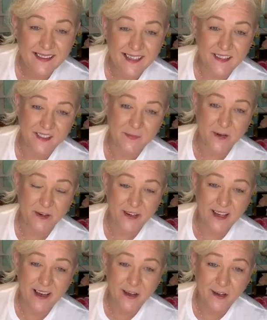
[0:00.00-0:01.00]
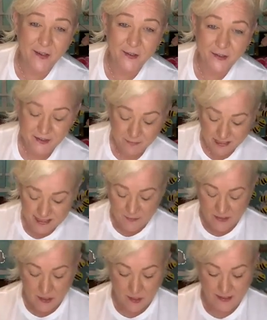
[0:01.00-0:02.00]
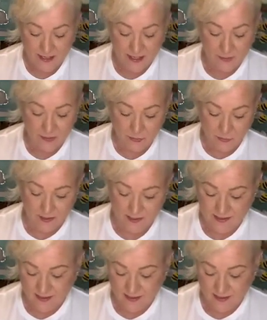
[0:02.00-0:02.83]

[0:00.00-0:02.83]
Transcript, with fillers: And inspiring. Oh, makes my heart happy. It really